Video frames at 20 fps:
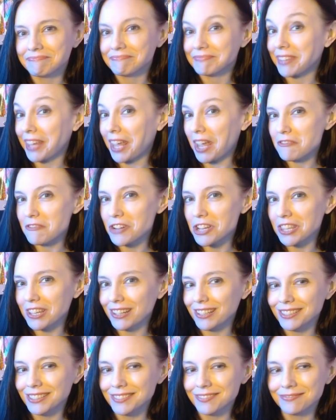
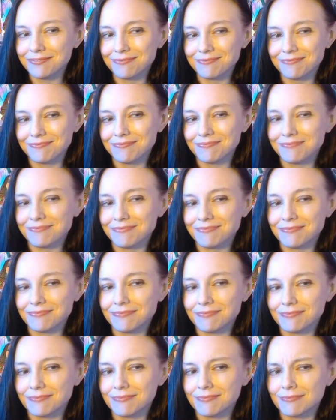Everything? Yeah. That's muscle?
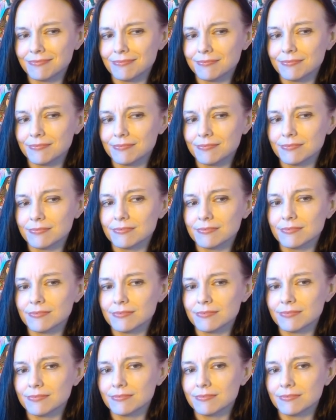Mm-hmm. No.